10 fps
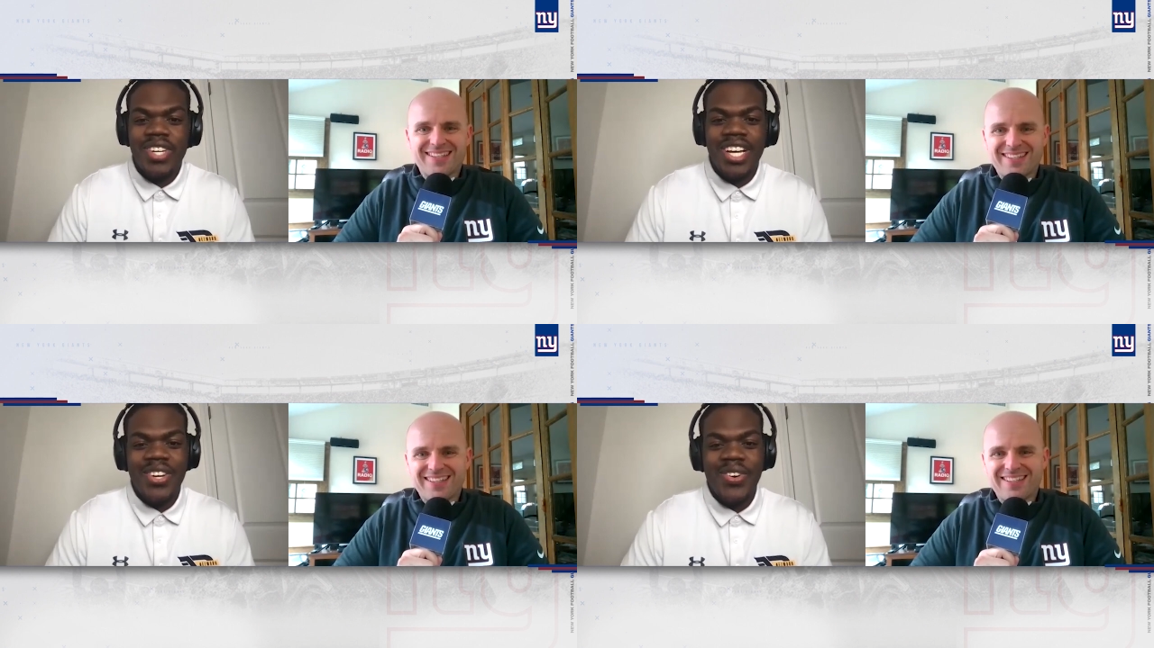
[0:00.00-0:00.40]

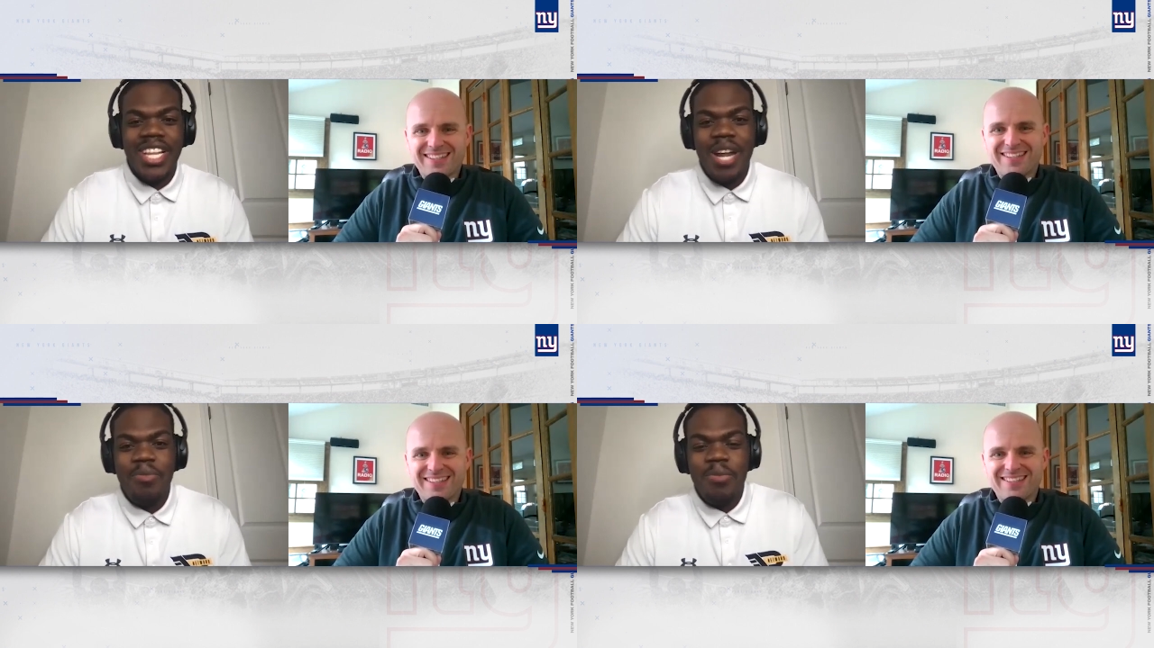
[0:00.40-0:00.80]
Speaker 1: I know a
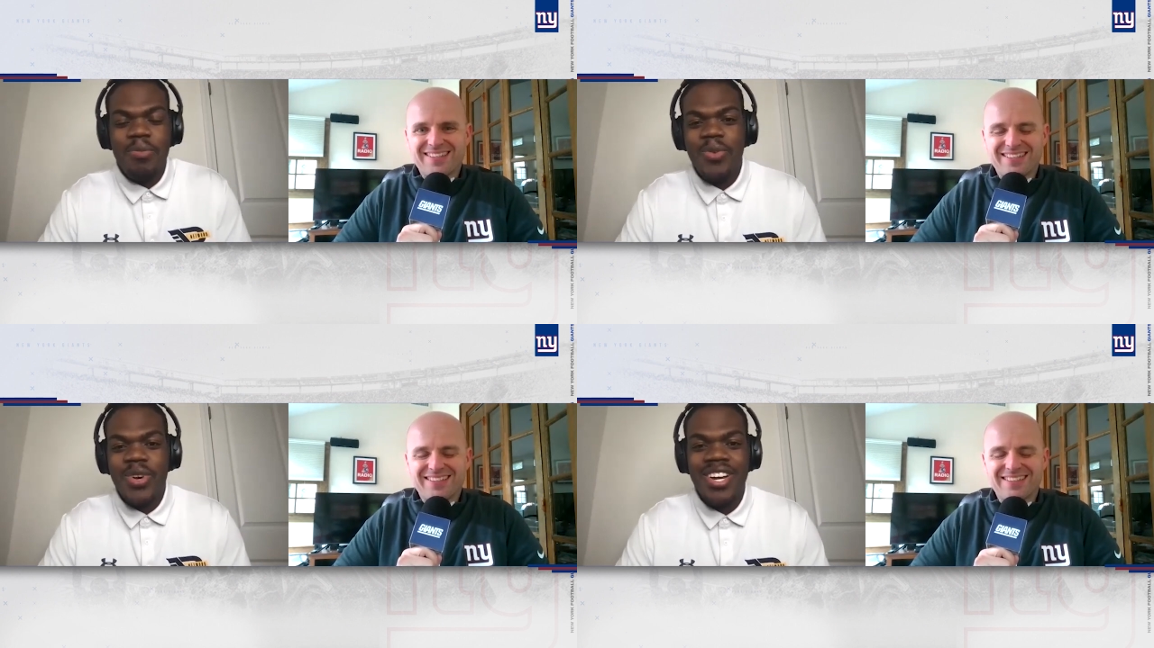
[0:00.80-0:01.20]
lot of
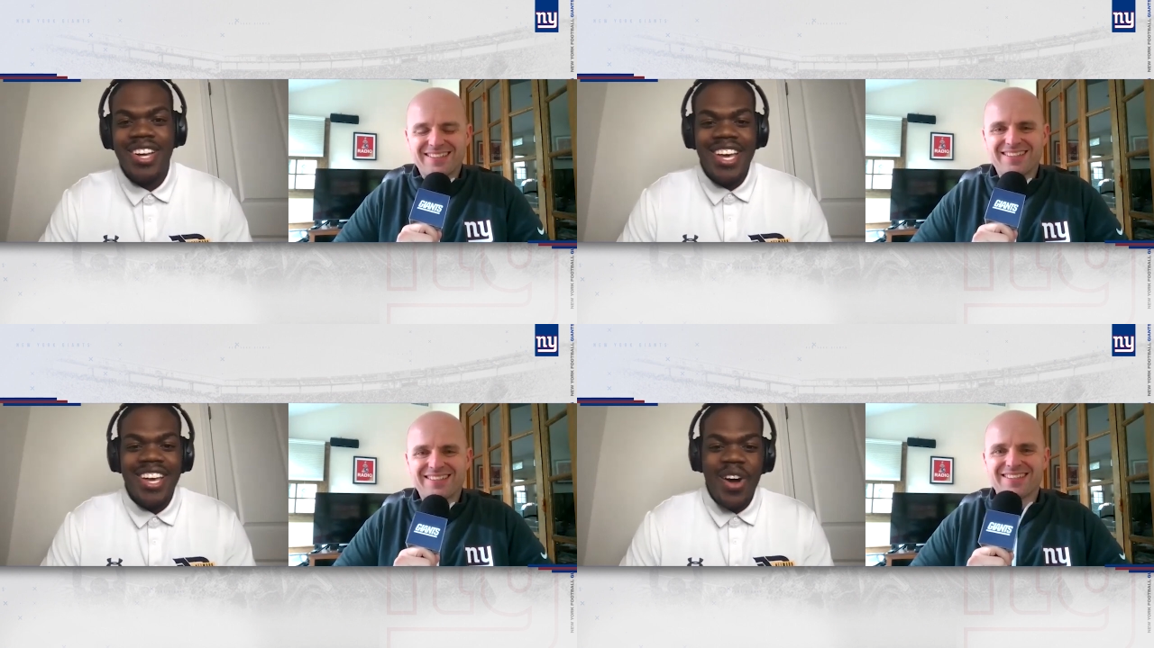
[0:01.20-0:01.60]
people were
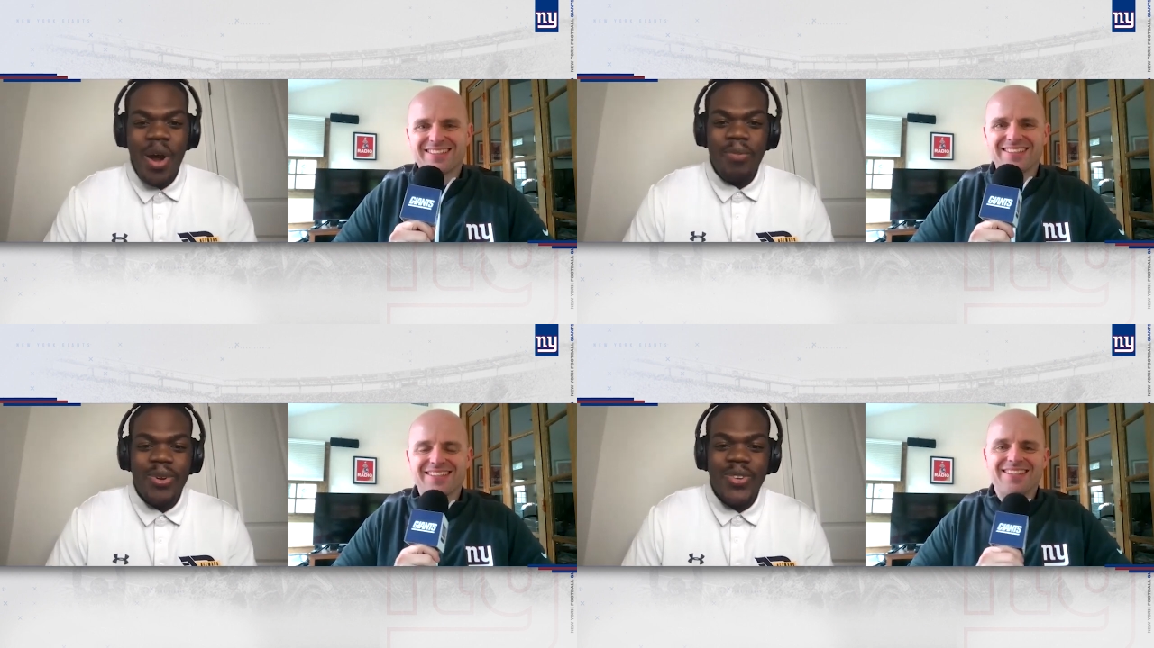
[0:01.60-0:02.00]

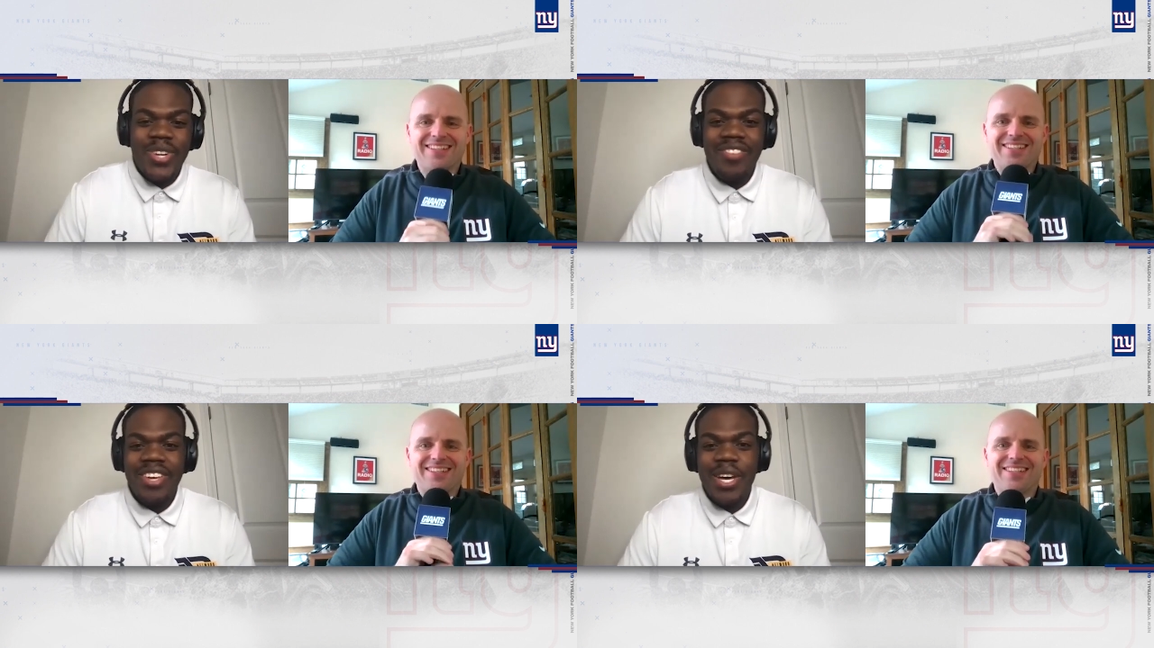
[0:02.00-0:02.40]
harping on
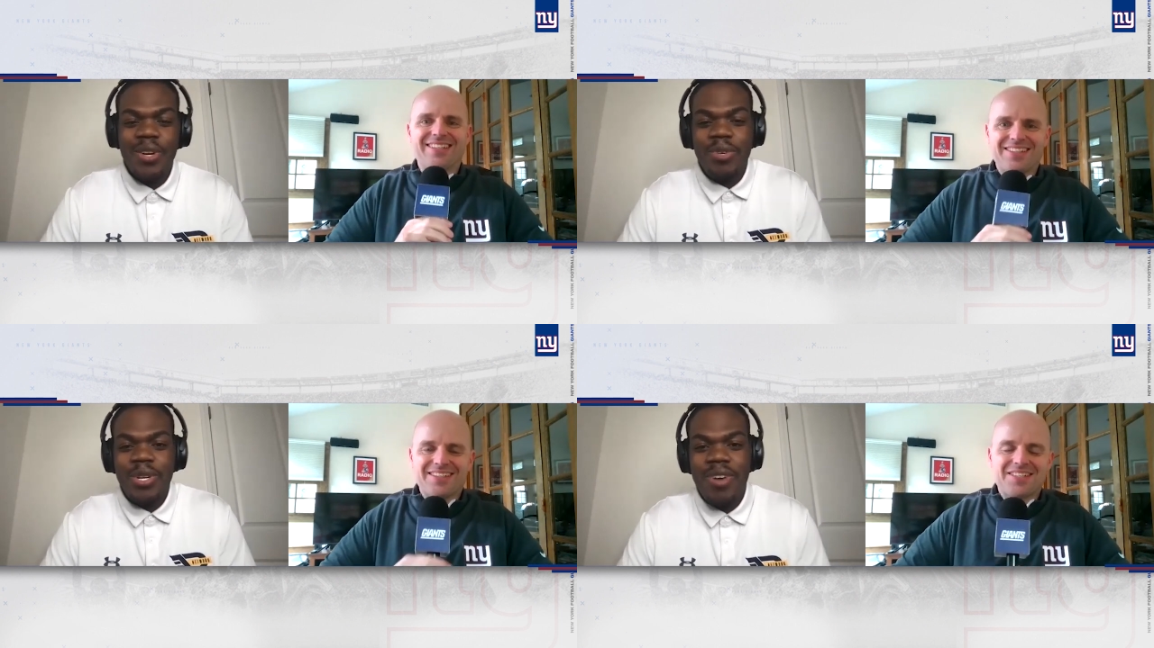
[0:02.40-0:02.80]
David
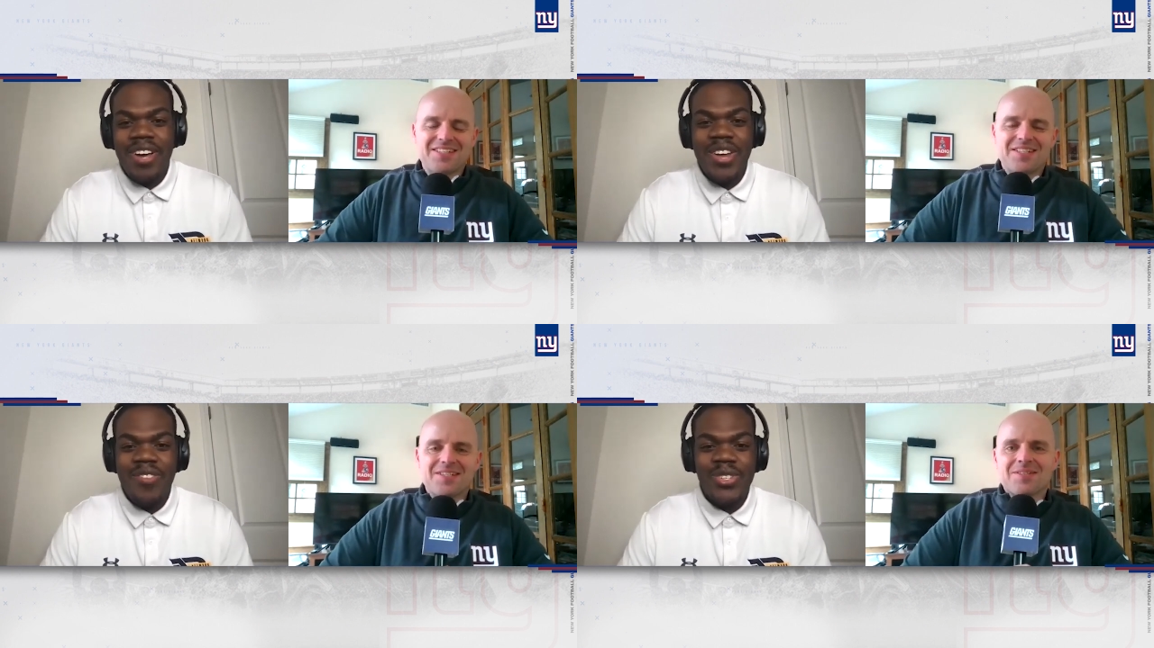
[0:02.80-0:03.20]
Gettleman
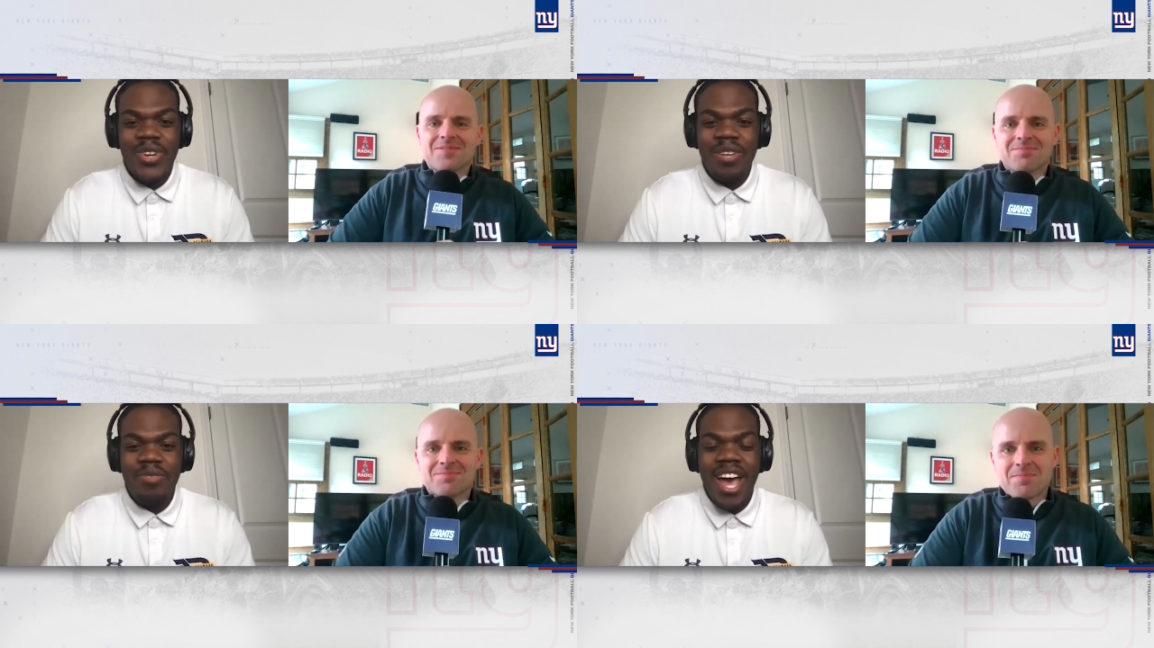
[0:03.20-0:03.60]
about never
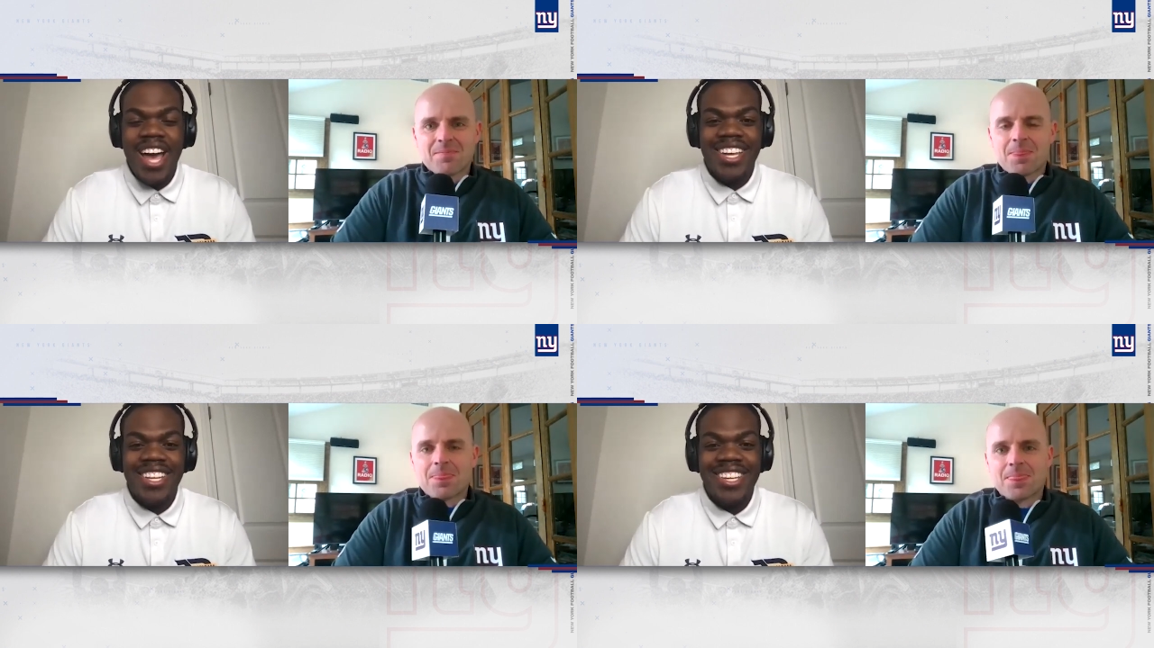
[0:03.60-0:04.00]
trading
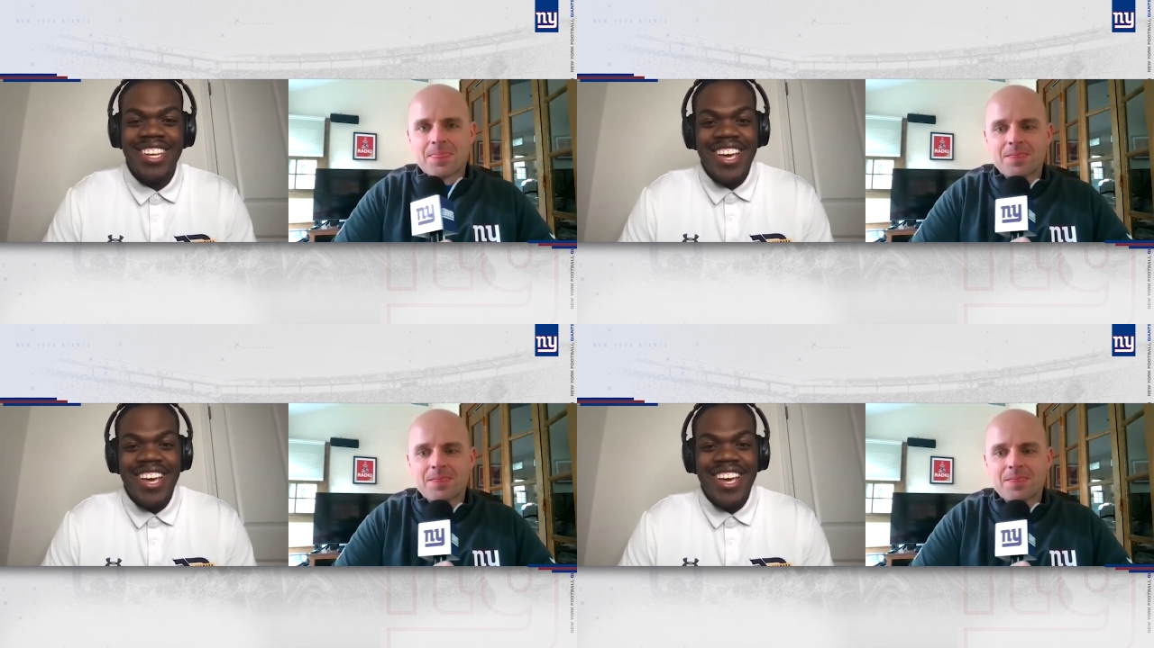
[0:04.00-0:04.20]
back. And